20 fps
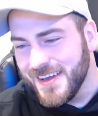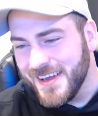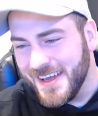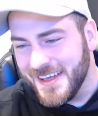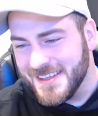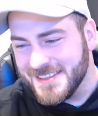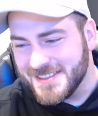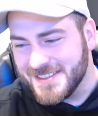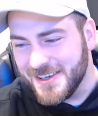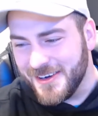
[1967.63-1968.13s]

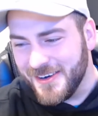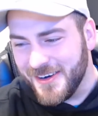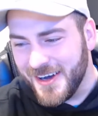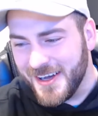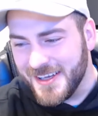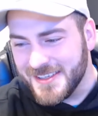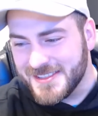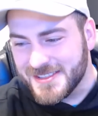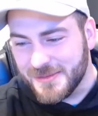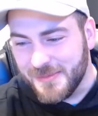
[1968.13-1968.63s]
And
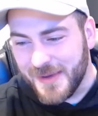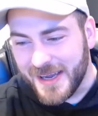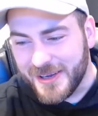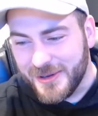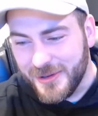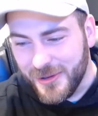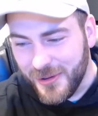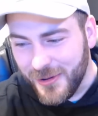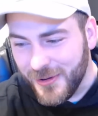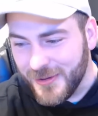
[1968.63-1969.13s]
so my
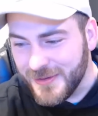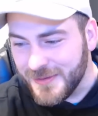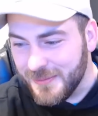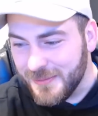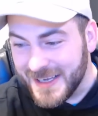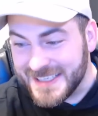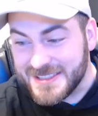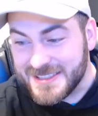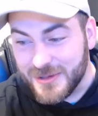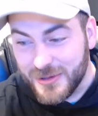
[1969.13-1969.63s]

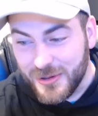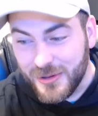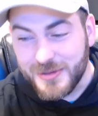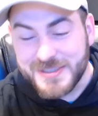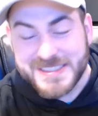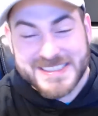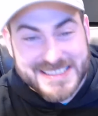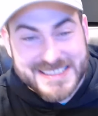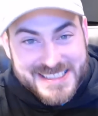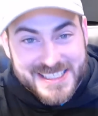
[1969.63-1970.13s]

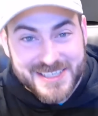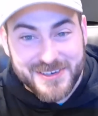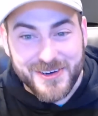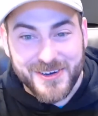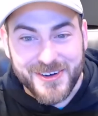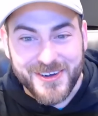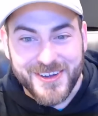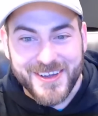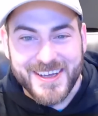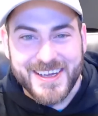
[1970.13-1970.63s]
goal
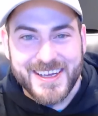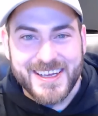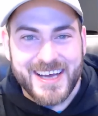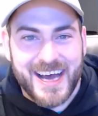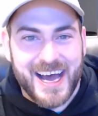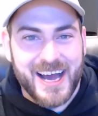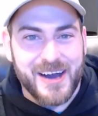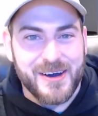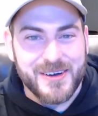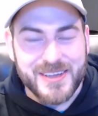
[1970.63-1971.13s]
still,
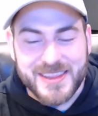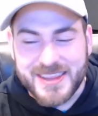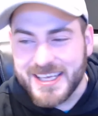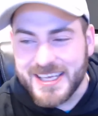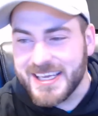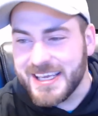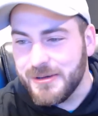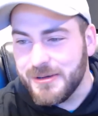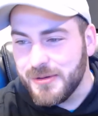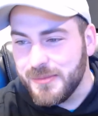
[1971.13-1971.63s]
I would
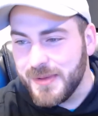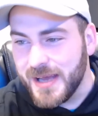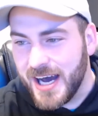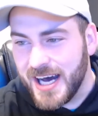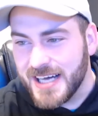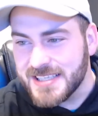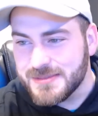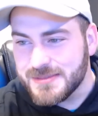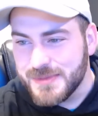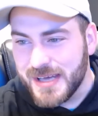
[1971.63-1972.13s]
think it would be
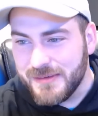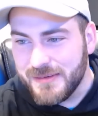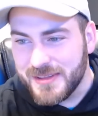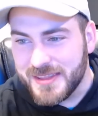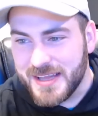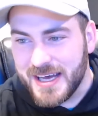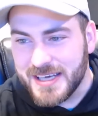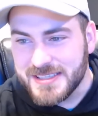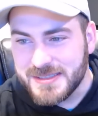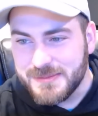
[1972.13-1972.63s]
awesome to have
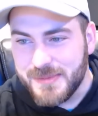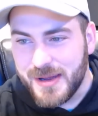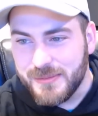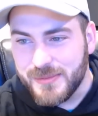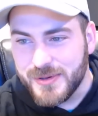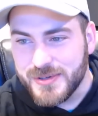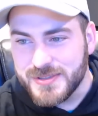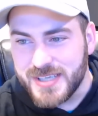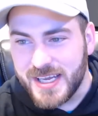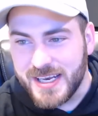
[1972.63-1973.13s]
1,000
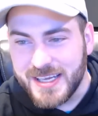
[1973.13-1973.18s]
members.